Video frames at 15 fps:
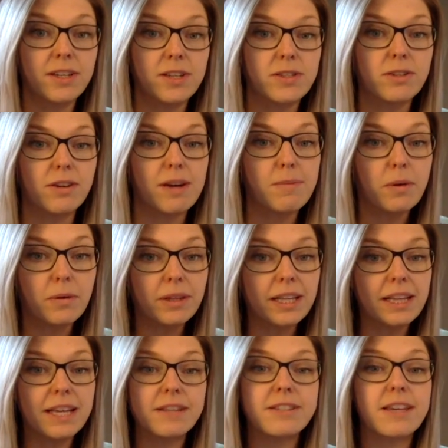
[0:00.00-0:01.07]
So I'm only
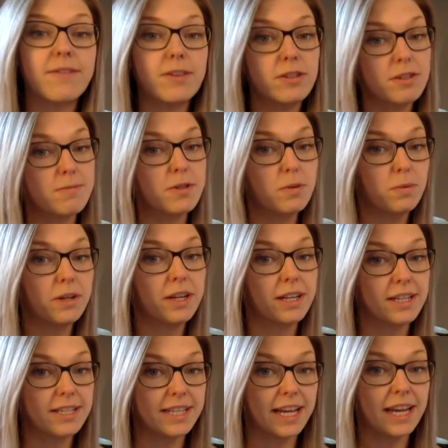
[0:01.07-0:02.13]
allowed to give you so much work in
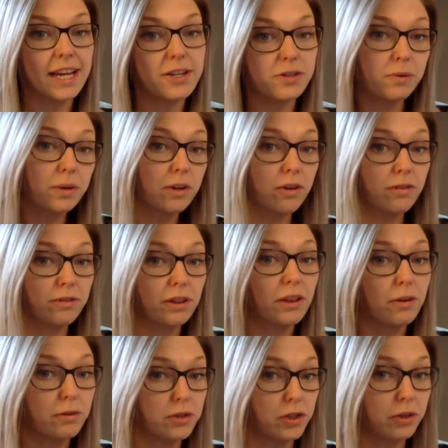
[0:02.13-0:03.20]
a day. I don't want to
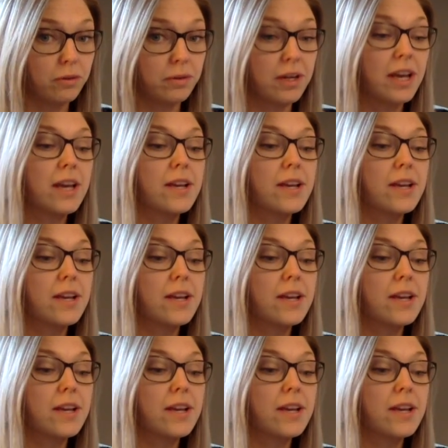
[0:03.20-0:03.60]
overload you.